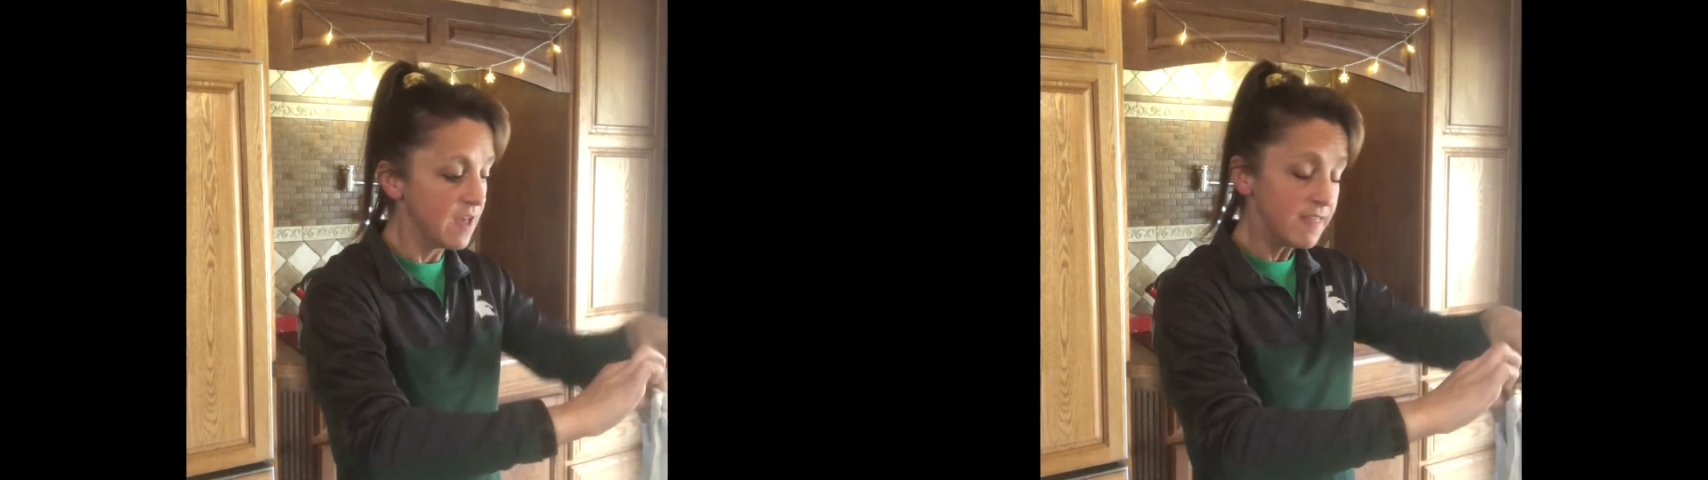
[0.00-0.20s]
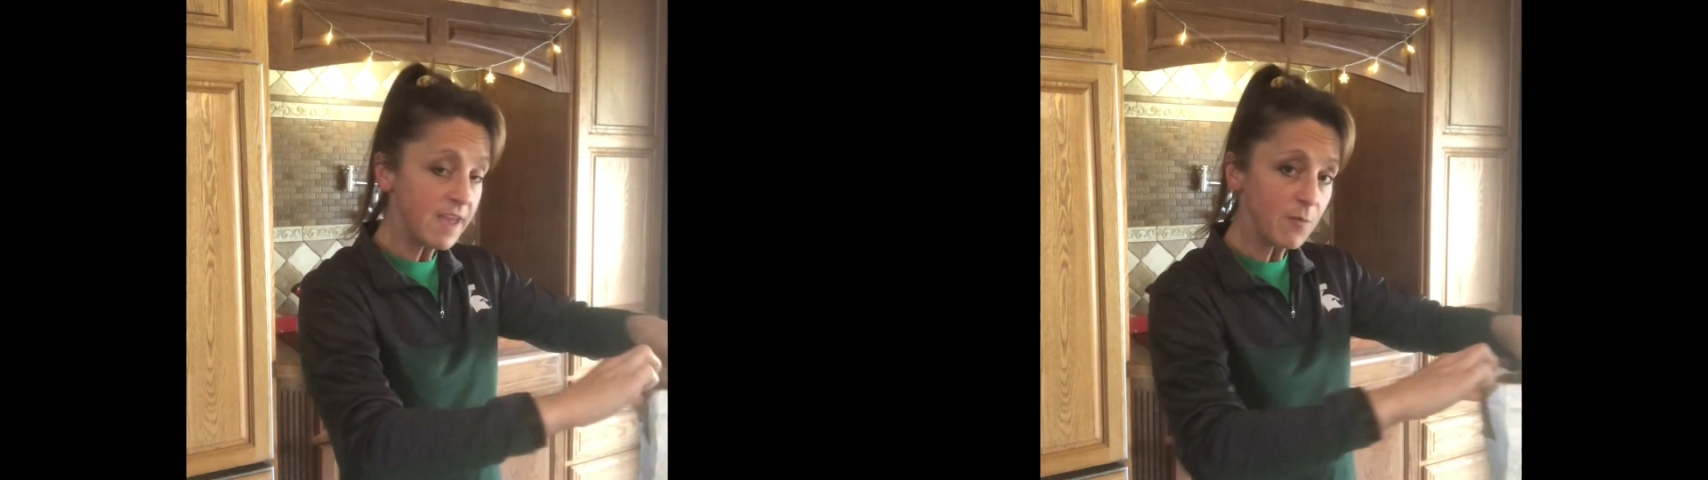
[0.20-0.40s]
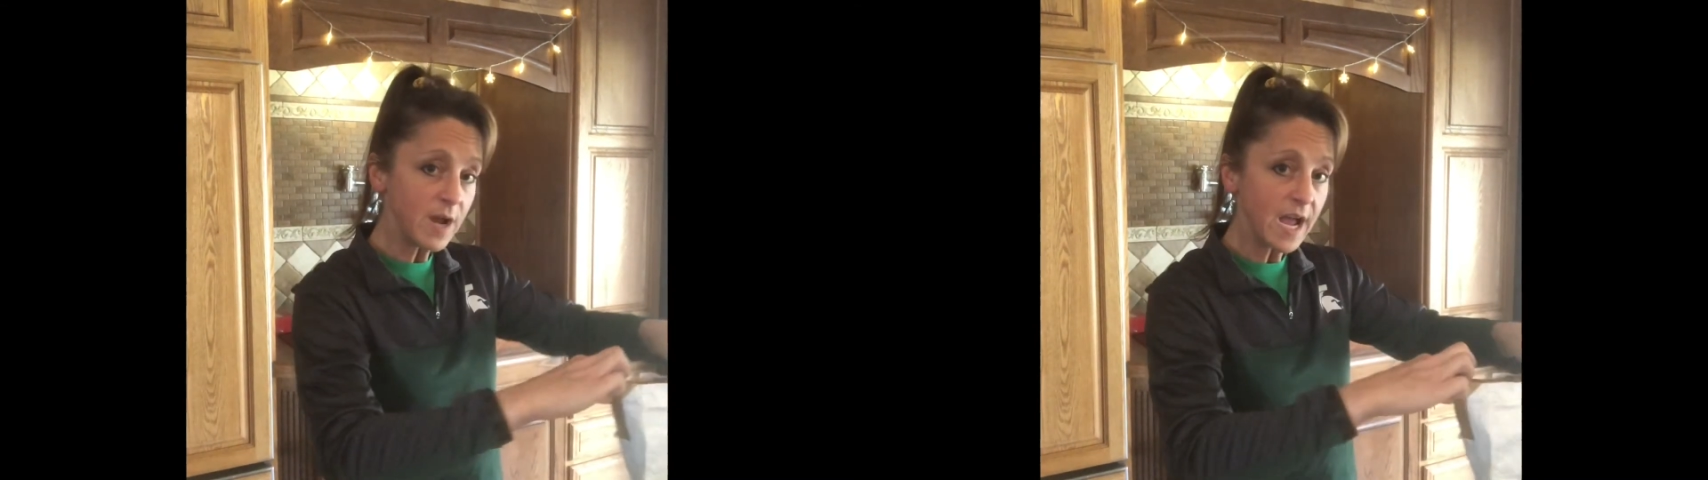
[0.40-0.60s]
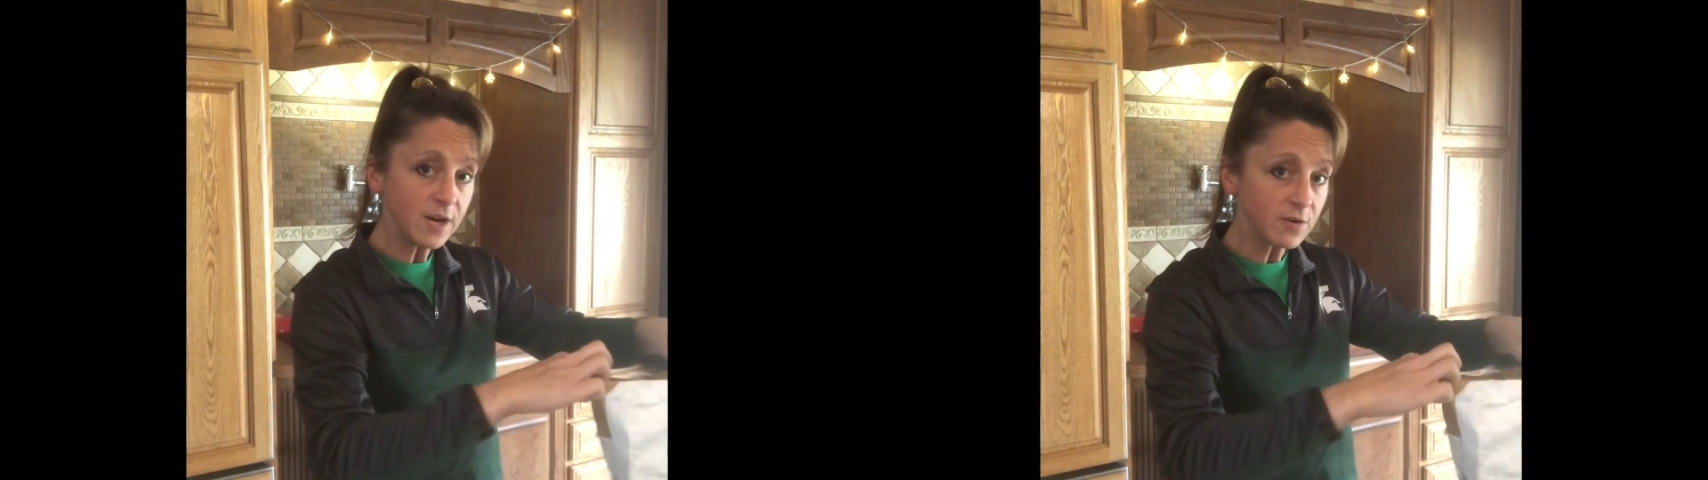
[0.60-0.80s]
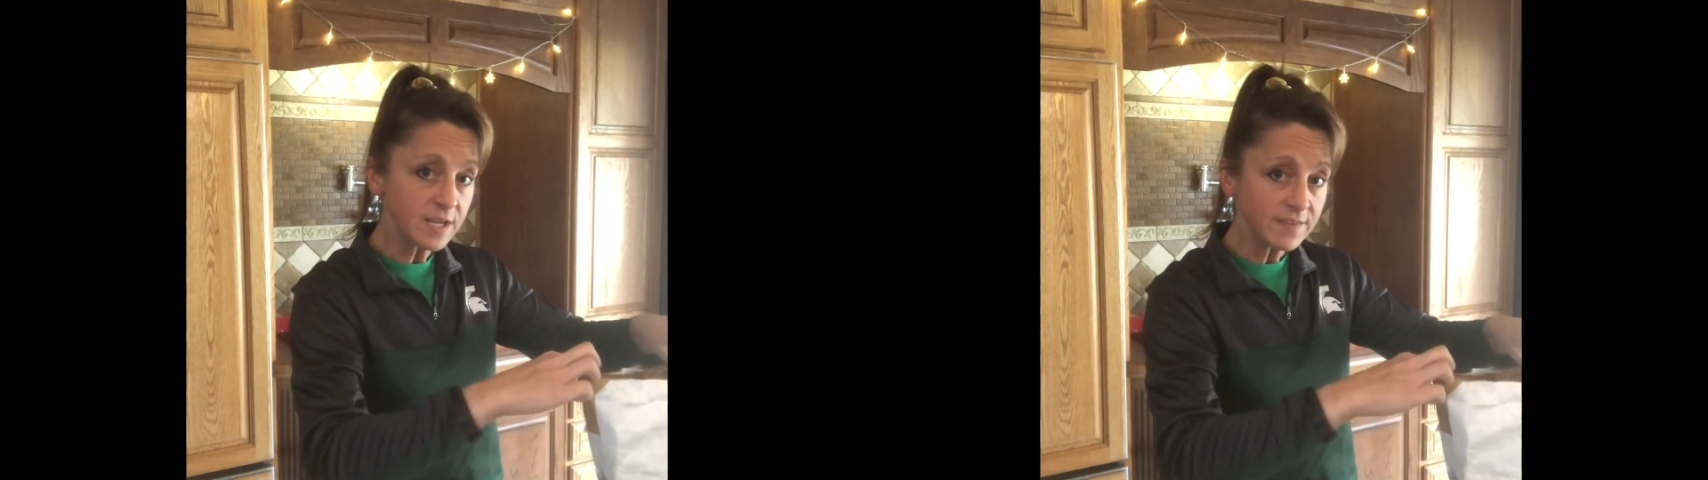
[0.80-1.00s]
That way I
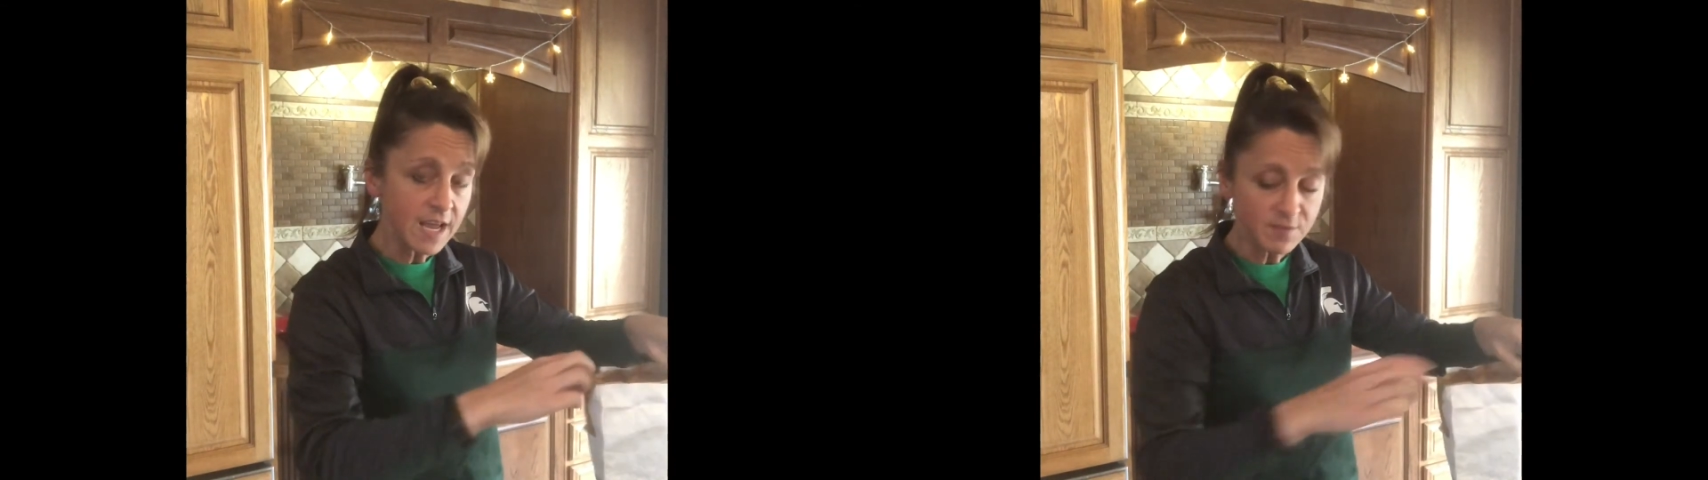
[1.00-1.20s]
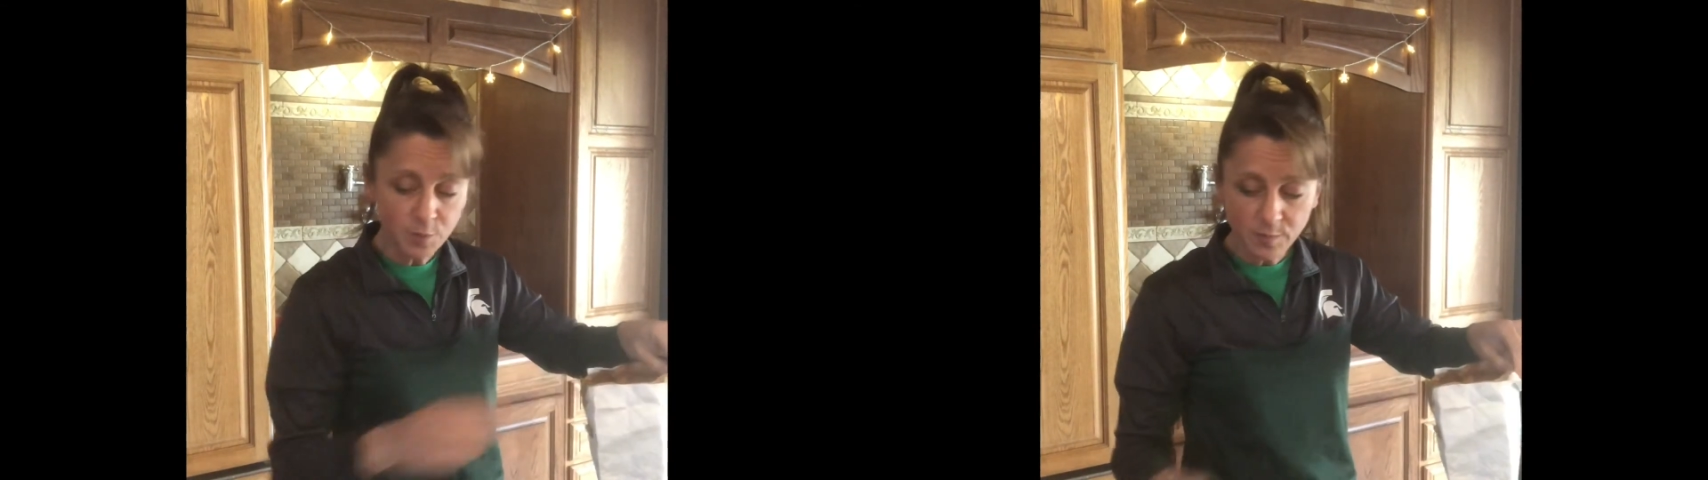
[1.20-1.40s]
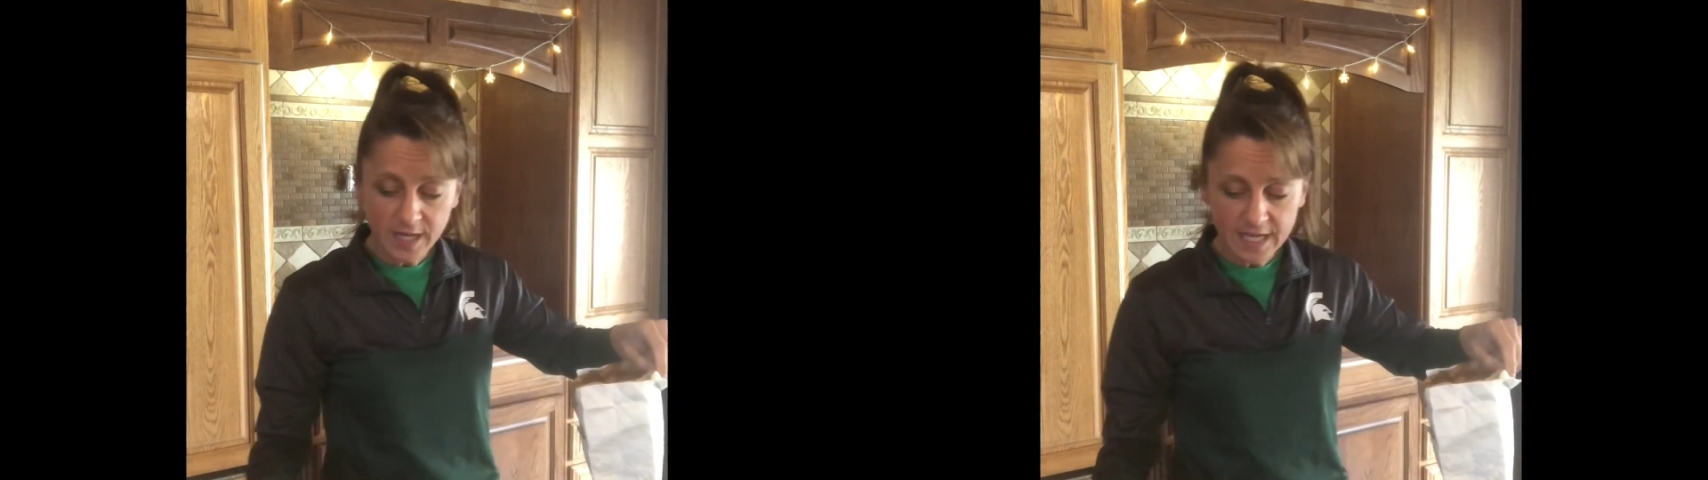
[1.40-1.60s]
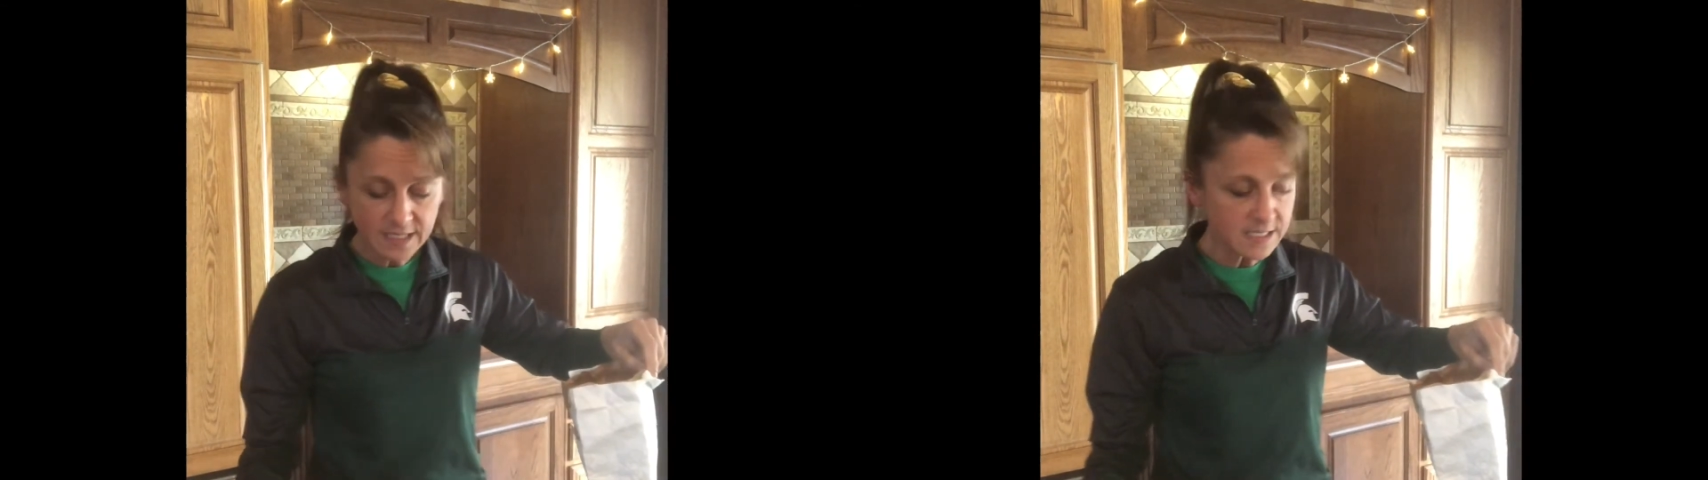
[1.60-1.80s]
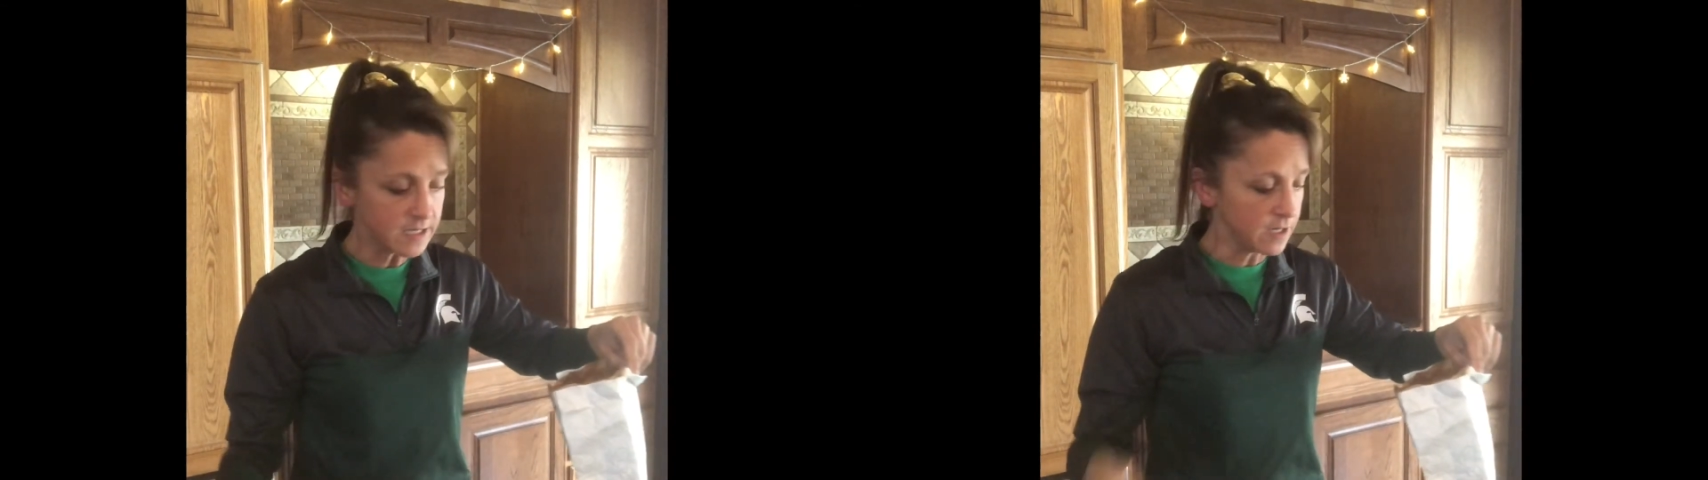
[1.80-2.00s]
don't even have to put my
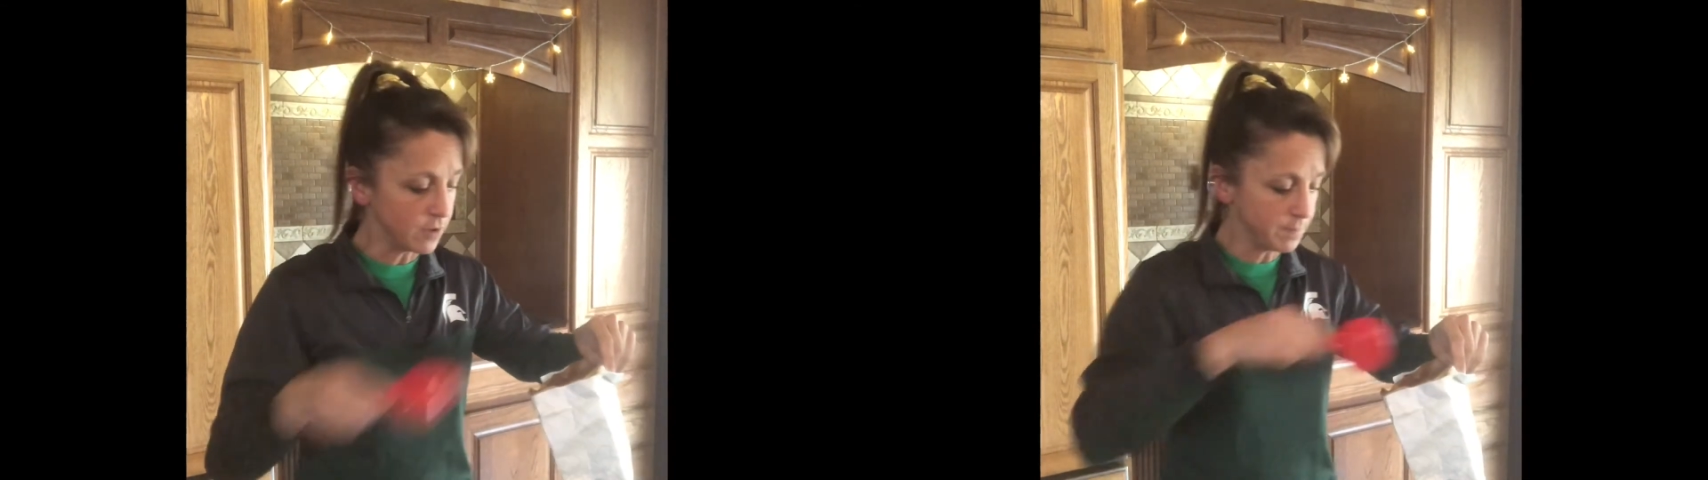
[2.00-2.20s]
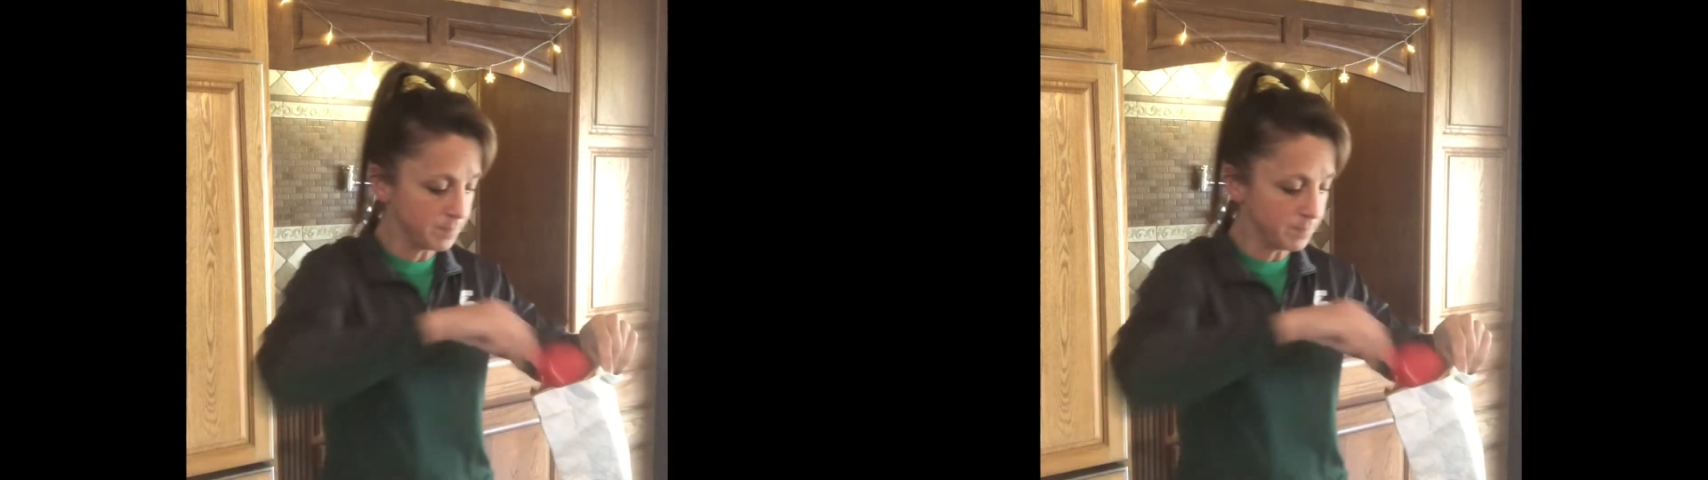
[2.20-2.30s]
hands in here.